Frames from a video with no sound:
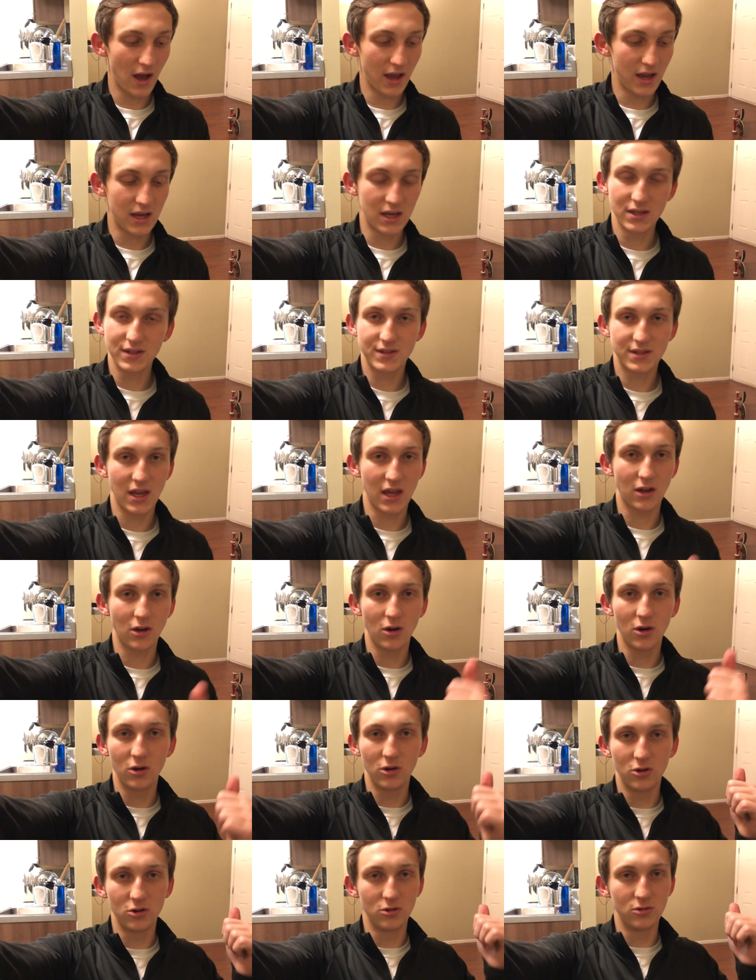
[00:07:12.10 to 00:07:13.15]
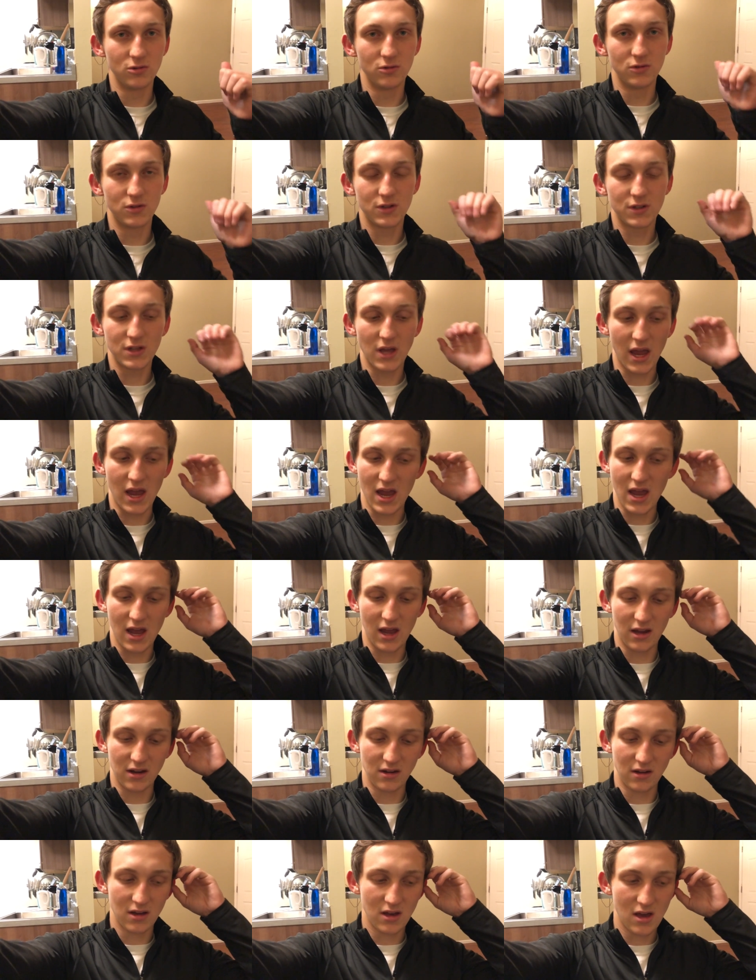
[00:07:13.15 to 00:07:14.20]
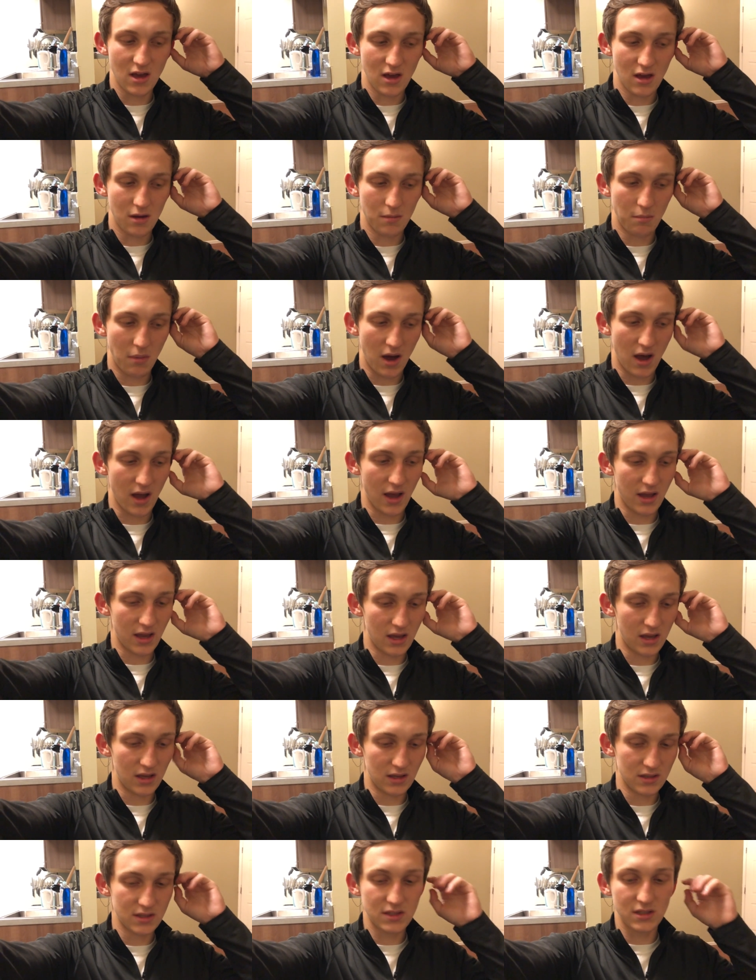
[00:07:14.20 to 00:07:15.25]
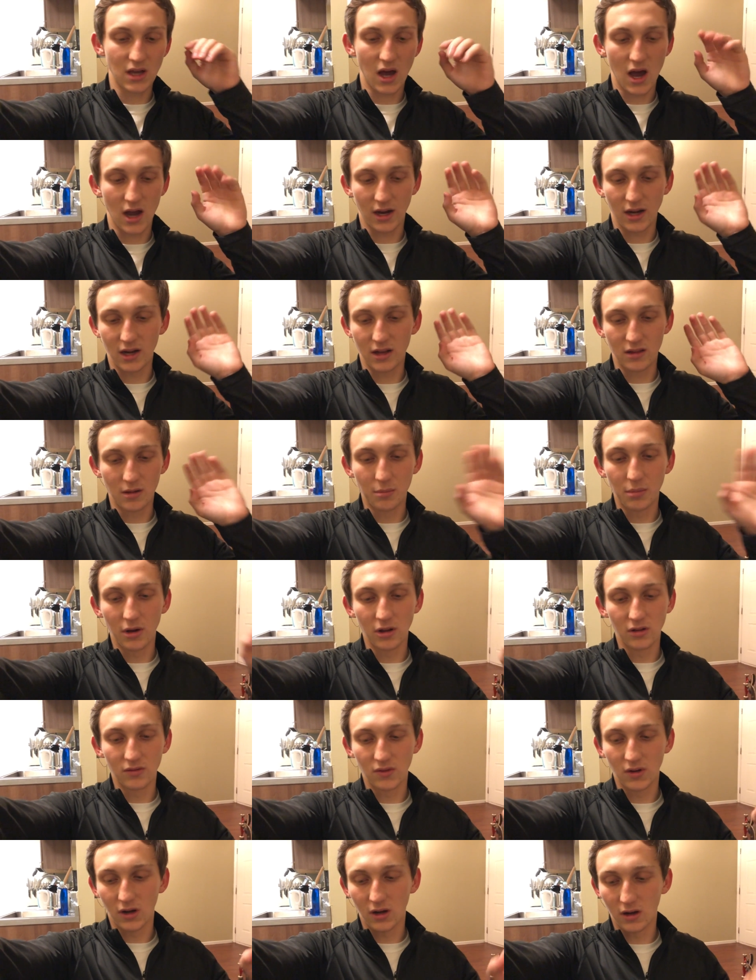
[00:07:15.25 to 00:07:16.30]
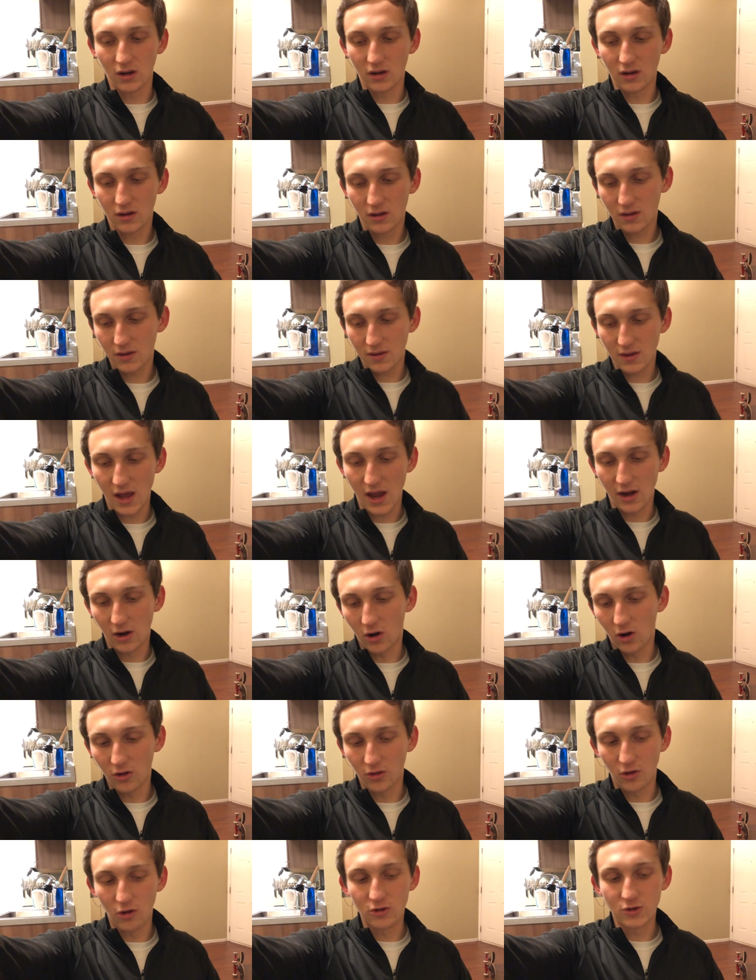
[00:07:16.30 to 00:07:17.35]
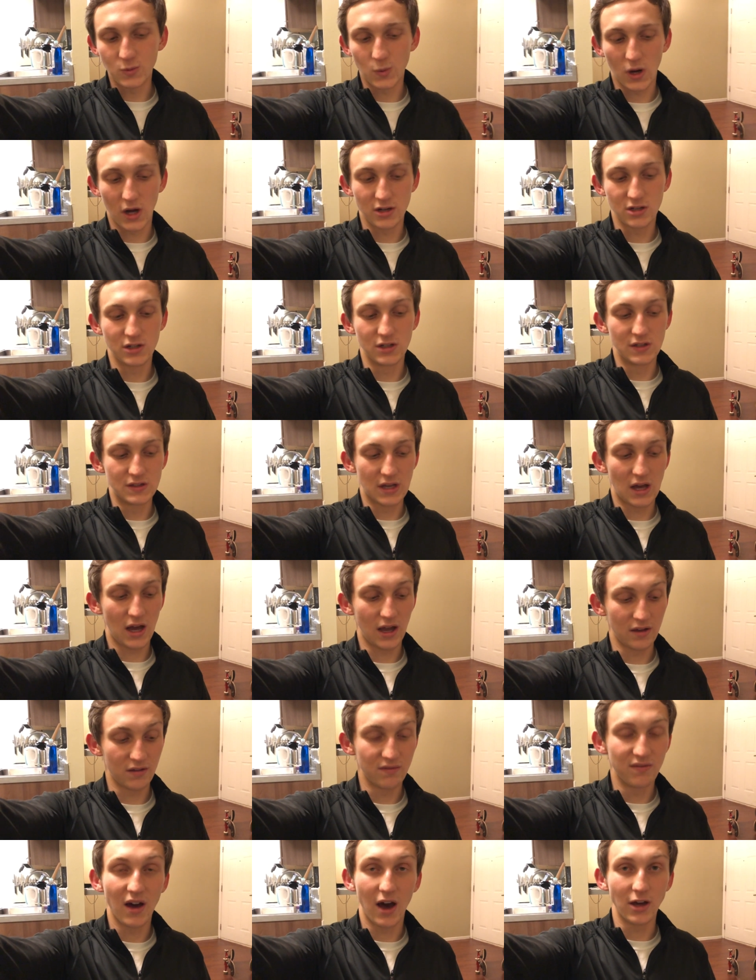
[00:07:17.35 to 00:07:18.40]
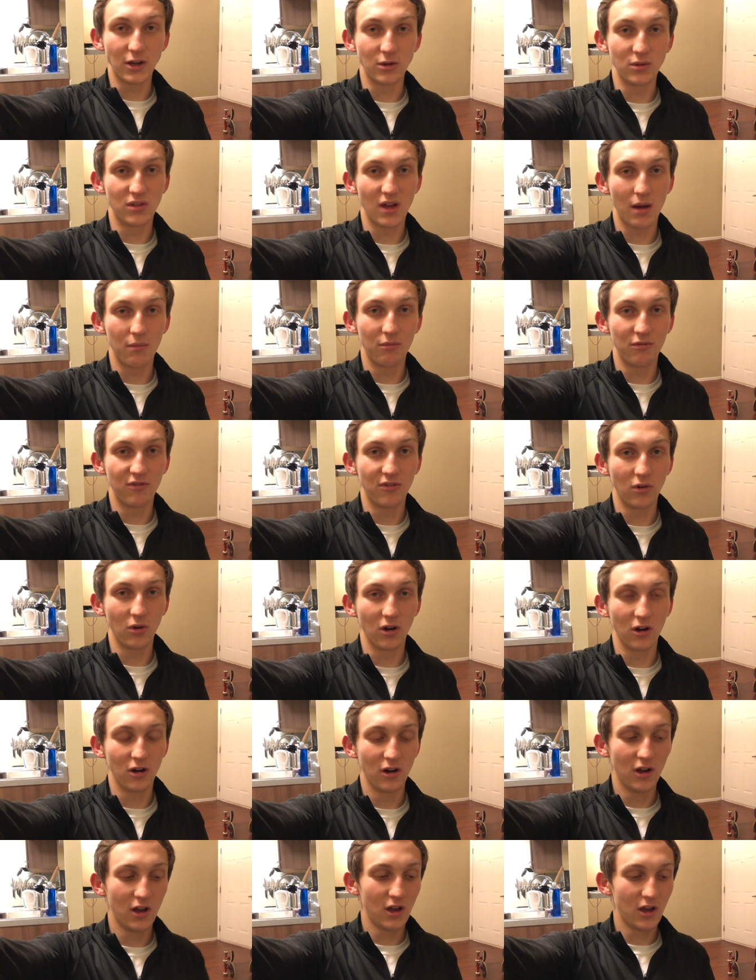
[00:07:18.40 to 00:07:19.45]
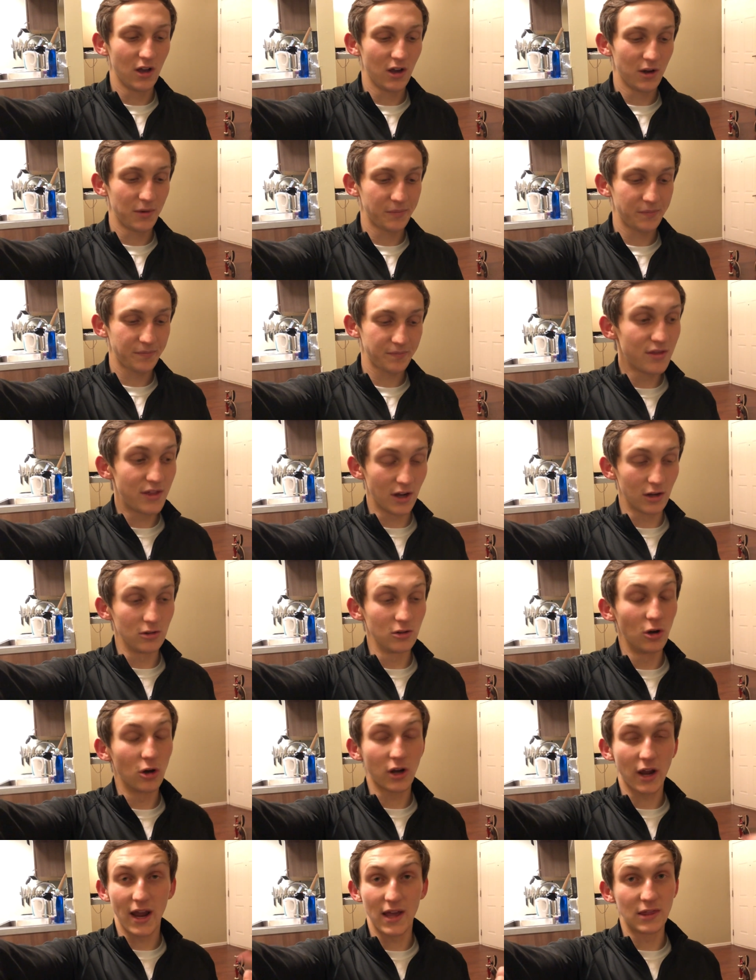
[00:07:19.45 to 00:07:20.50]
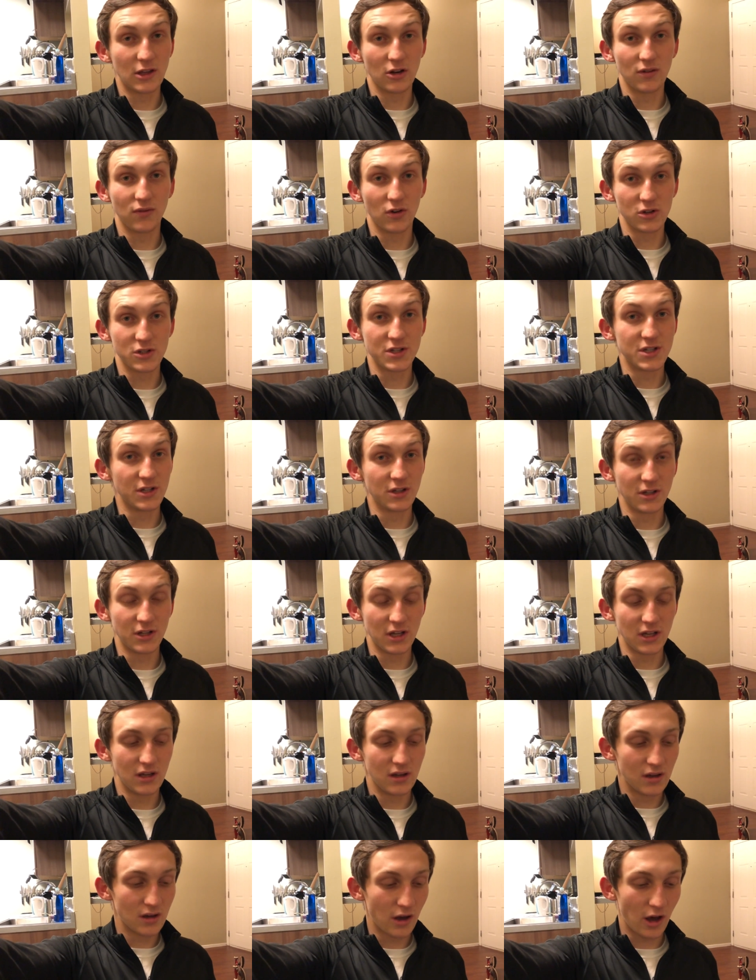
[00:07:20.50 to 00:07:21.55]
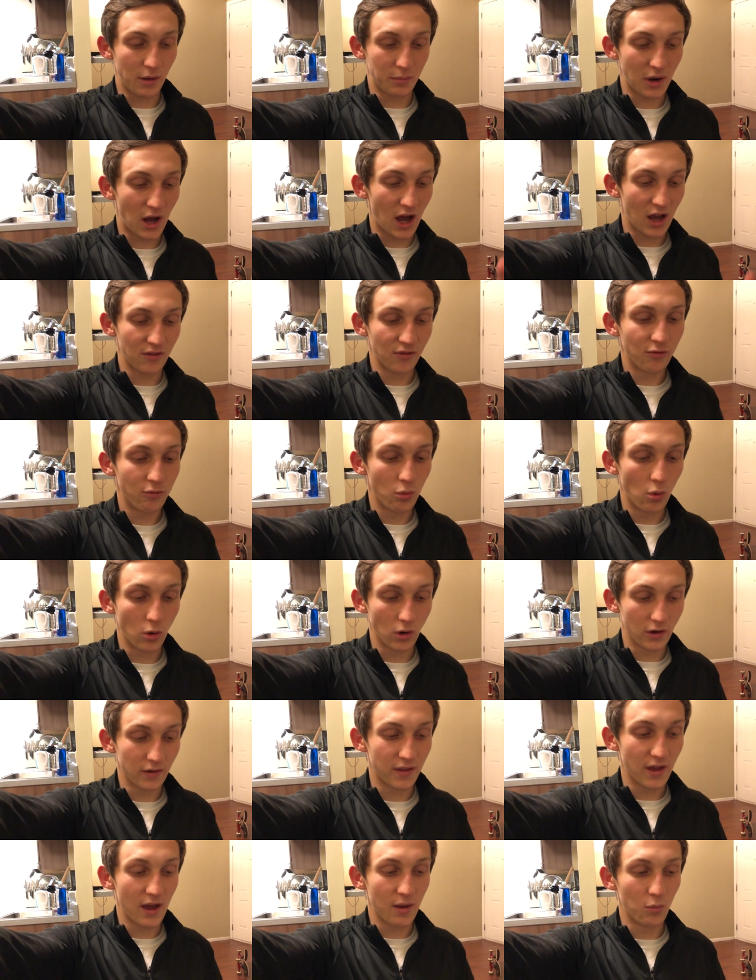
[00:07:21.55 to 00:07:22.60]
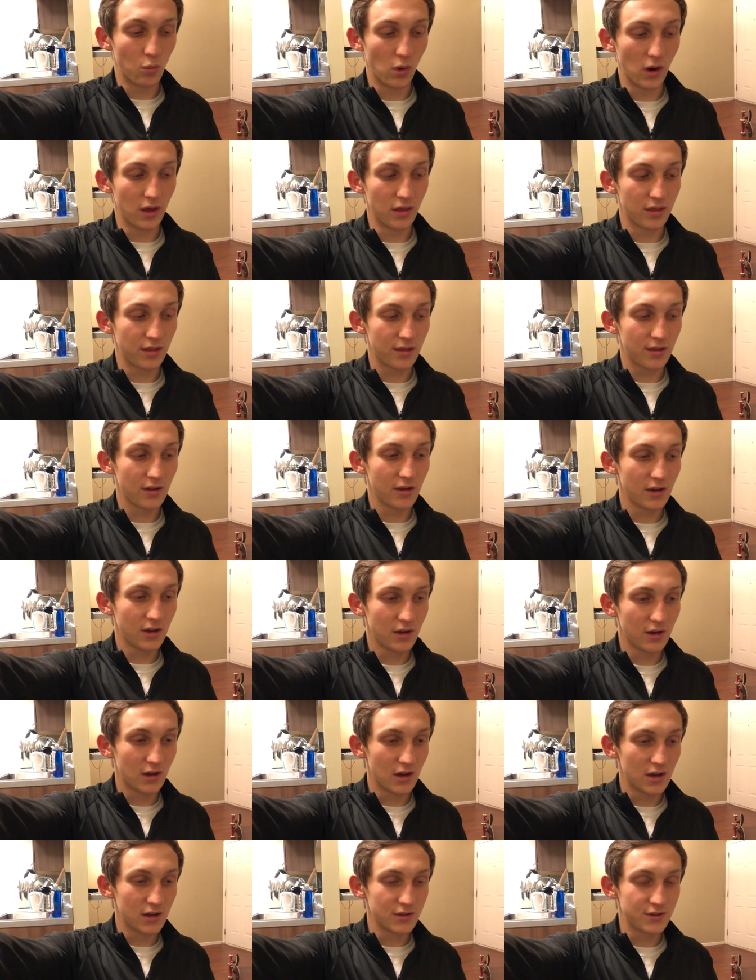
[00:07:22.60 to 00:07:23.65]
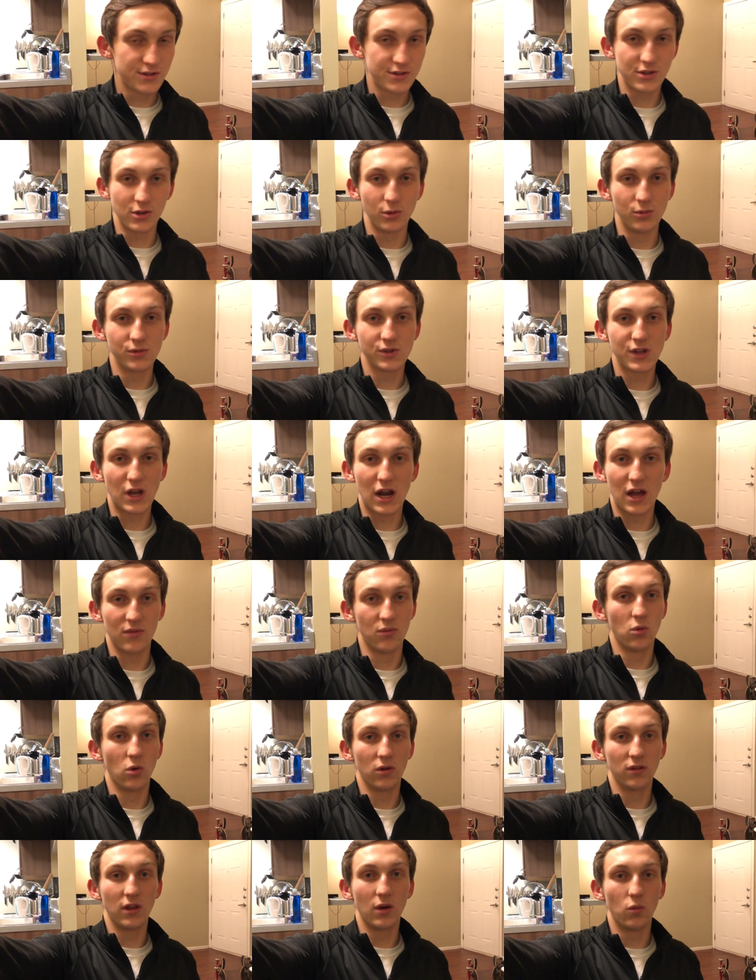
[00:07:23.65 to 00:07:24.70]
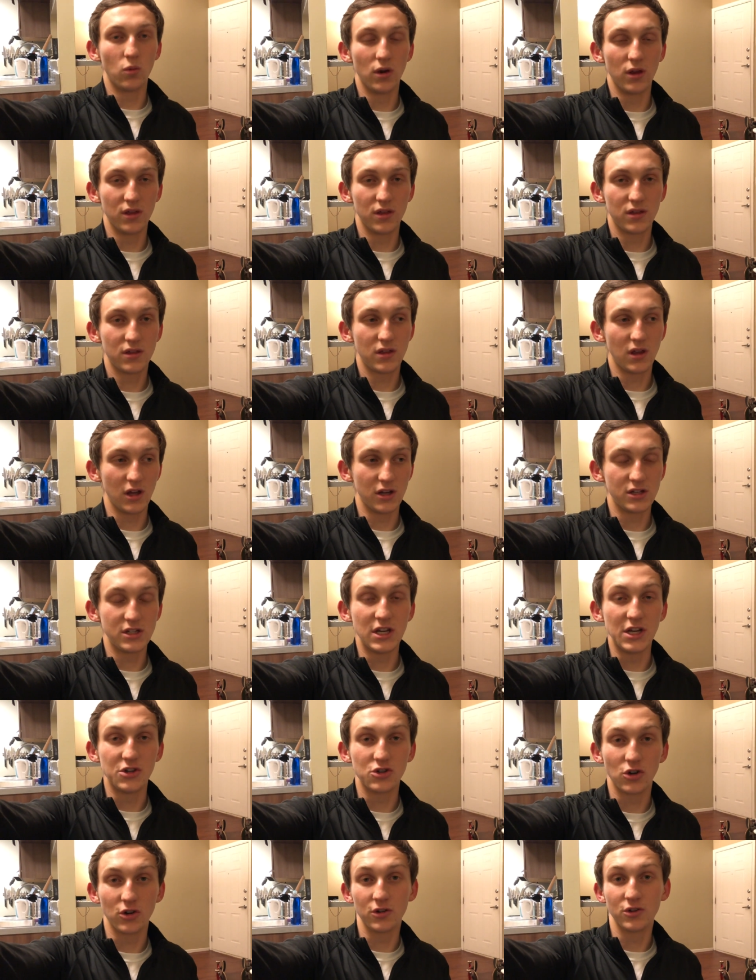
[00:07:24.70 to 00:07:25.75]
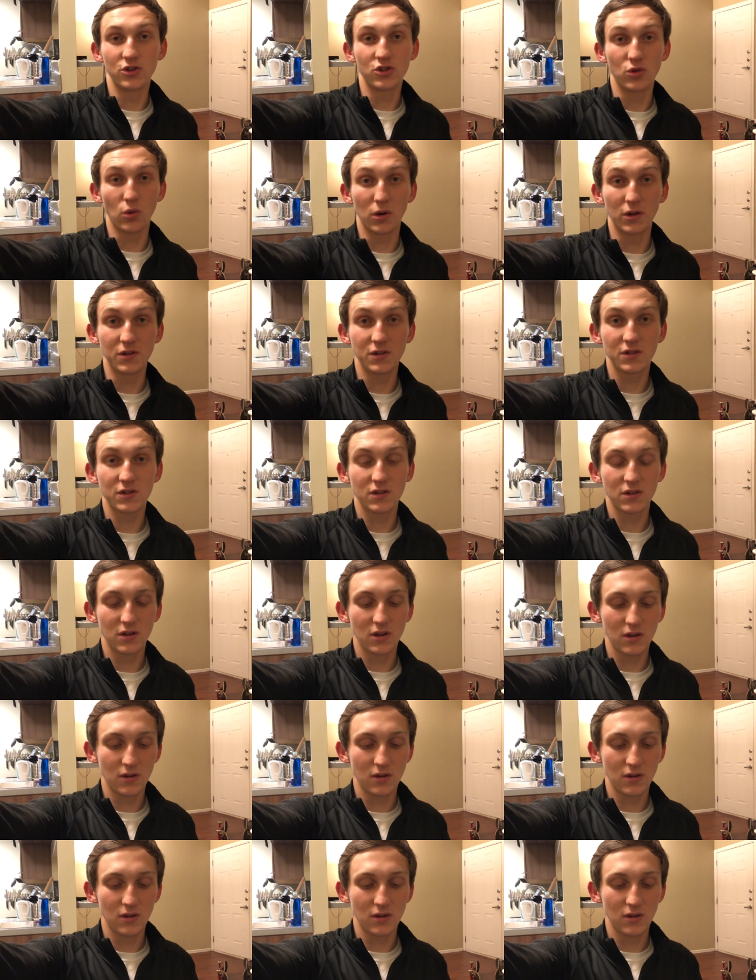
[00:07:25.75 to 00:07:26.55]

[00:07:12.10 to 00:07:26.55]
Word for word: my Seikos and my Skagen and the Bulova and all those watches, I value them for their look and their versatility. i have worn them with suits and I've worn them with uh, t-shirt shorts.